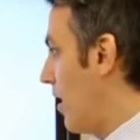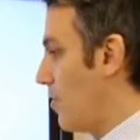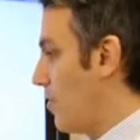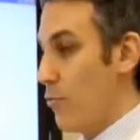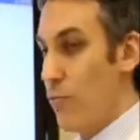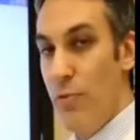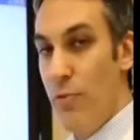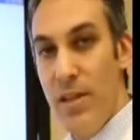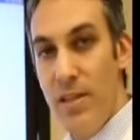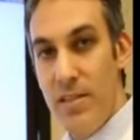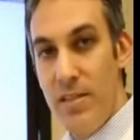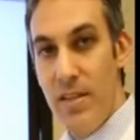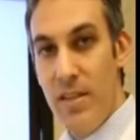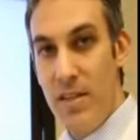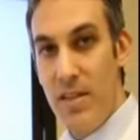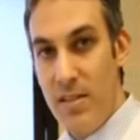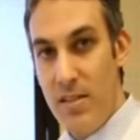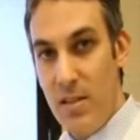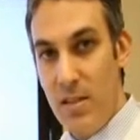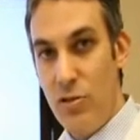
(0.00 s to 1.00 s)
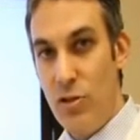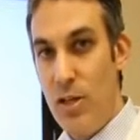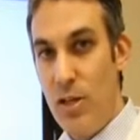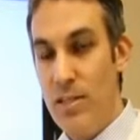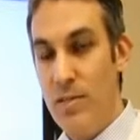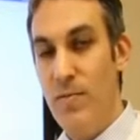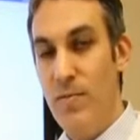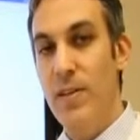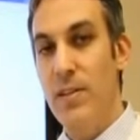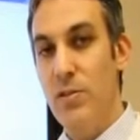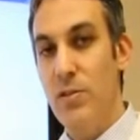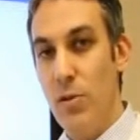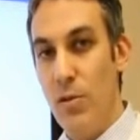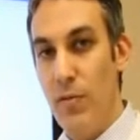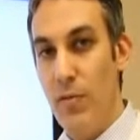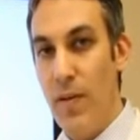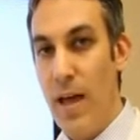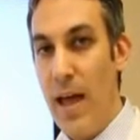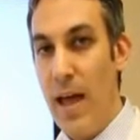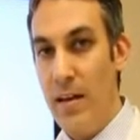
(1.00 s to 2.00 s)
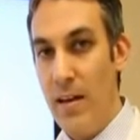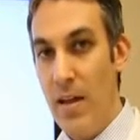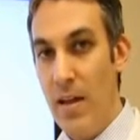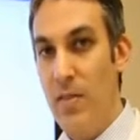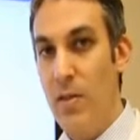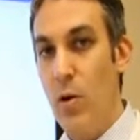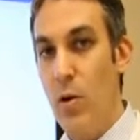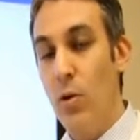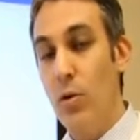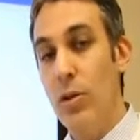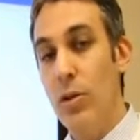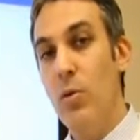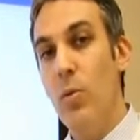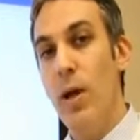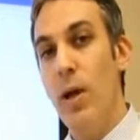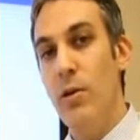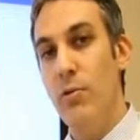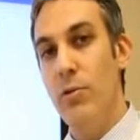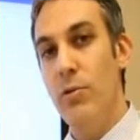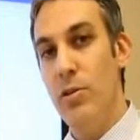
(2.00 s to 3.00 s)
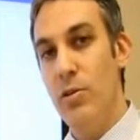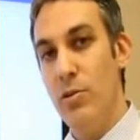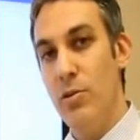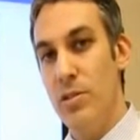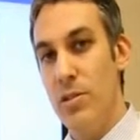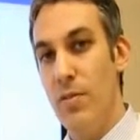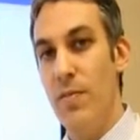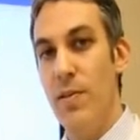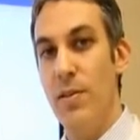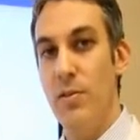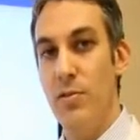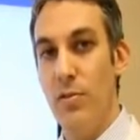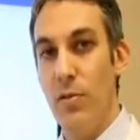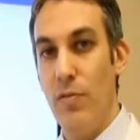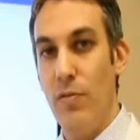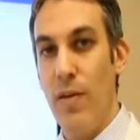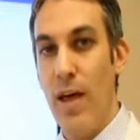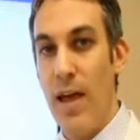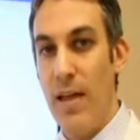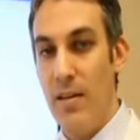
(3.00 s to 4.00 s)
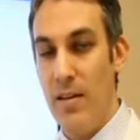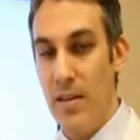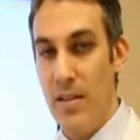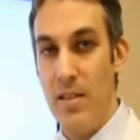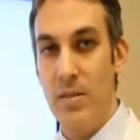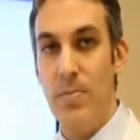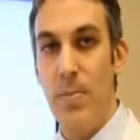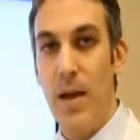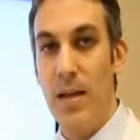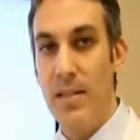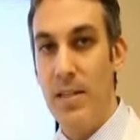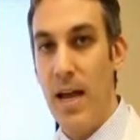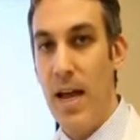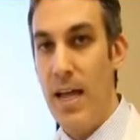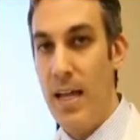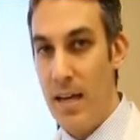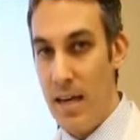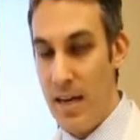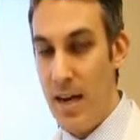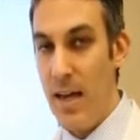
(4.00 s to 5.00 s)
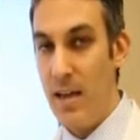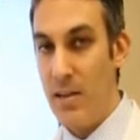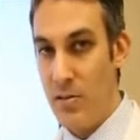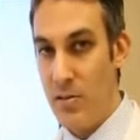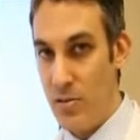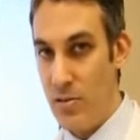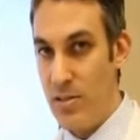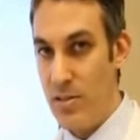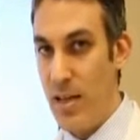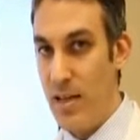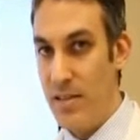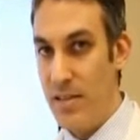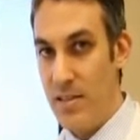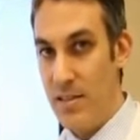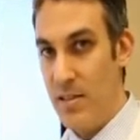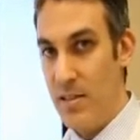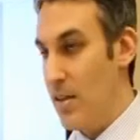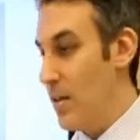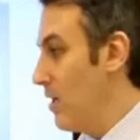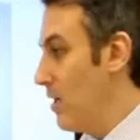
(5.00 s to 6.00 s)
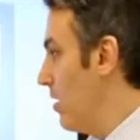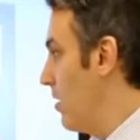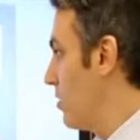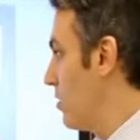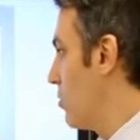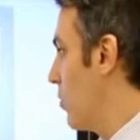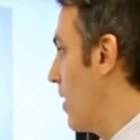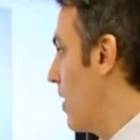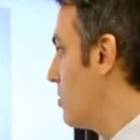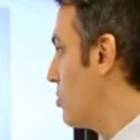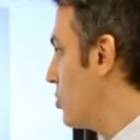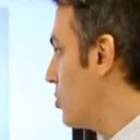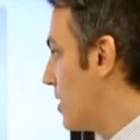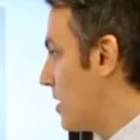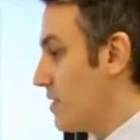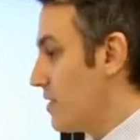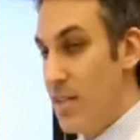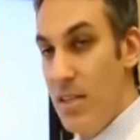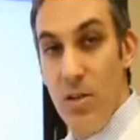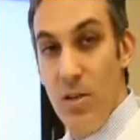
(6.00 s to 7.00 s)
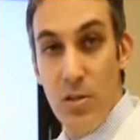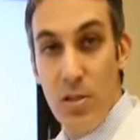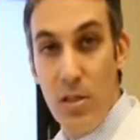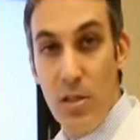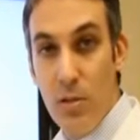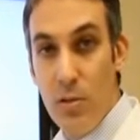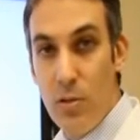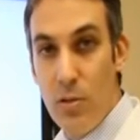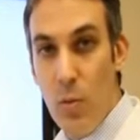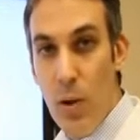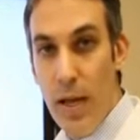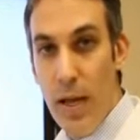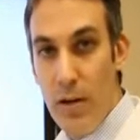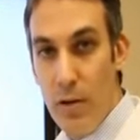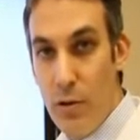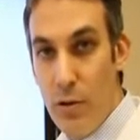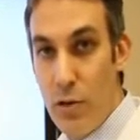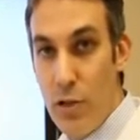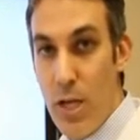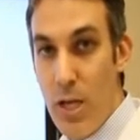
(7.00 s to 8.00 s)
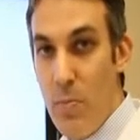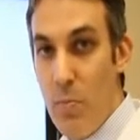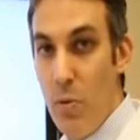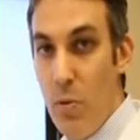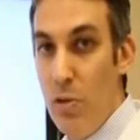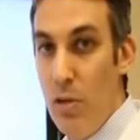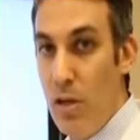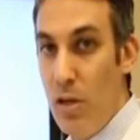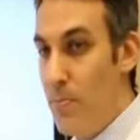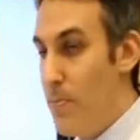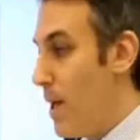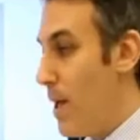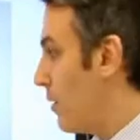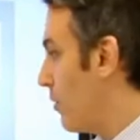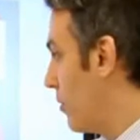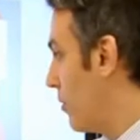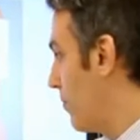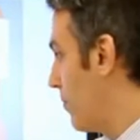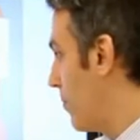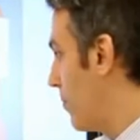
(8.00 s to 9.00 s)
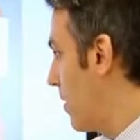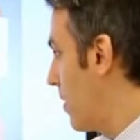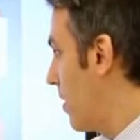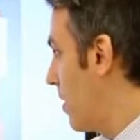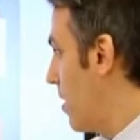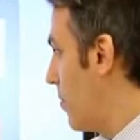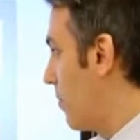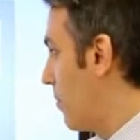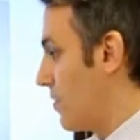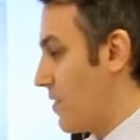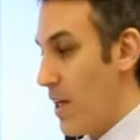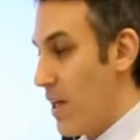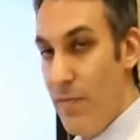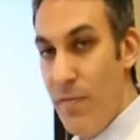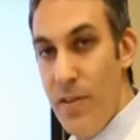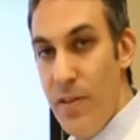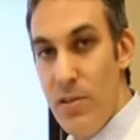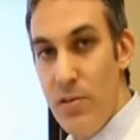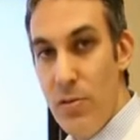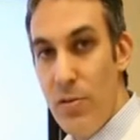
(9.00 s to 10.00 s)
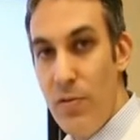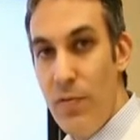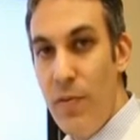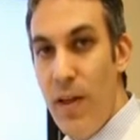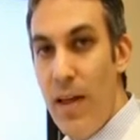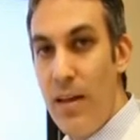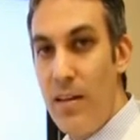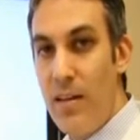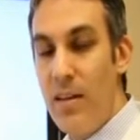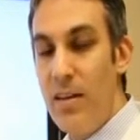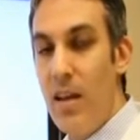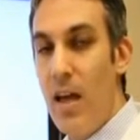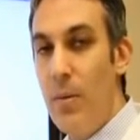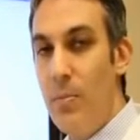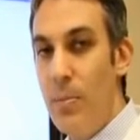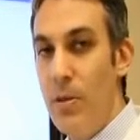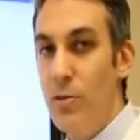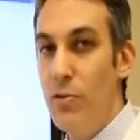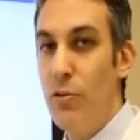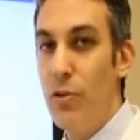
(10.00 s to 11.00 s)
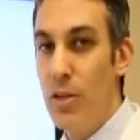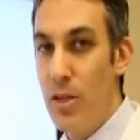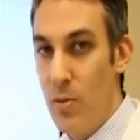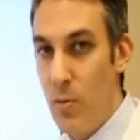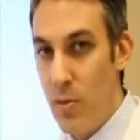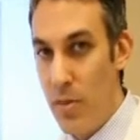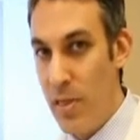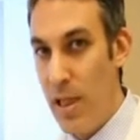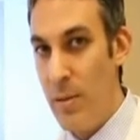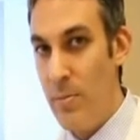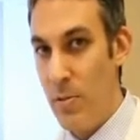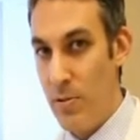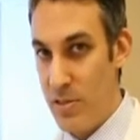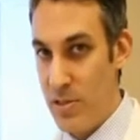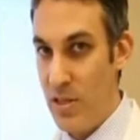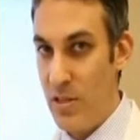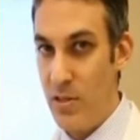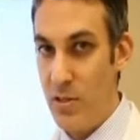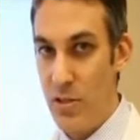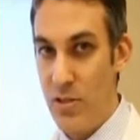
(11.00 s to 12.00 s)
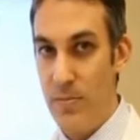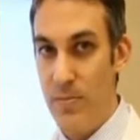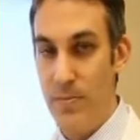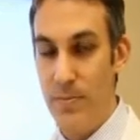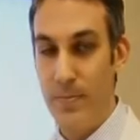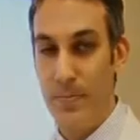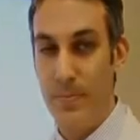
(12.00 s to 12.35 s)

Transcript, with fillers: And the reason is she has visceral fat, and the only way to reduce the visceral fat is by diet and exercise. So as she continues to lose weight, her shape will look better, but that visceral fat cannot be treated with liposuction.